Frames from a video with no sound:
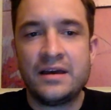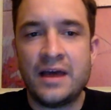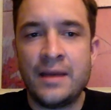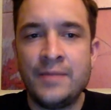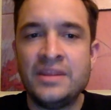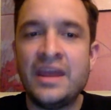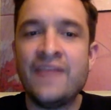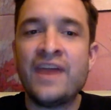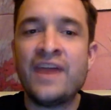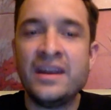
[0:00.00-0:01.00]

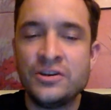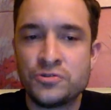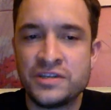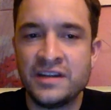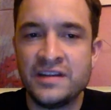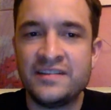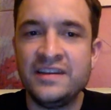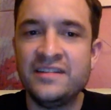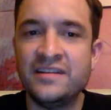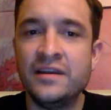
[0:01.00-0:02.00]
they've had an interesting
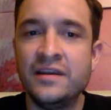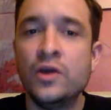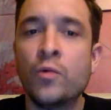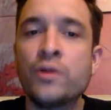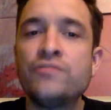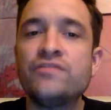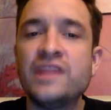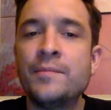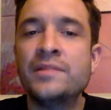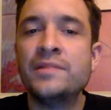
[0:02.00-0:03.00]
season. Where do you
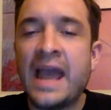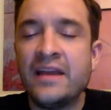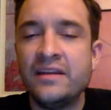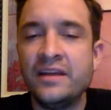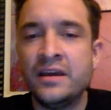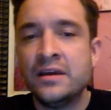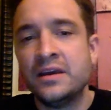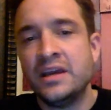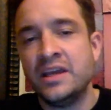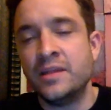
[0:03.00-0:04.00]
see them landing
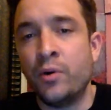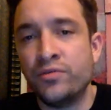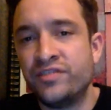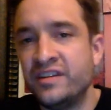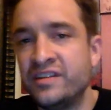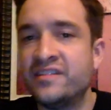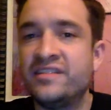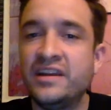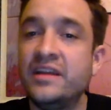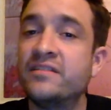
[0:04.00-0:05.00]
in the postseason
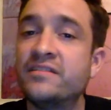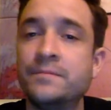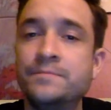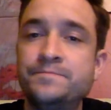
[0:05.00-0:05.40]
seedings?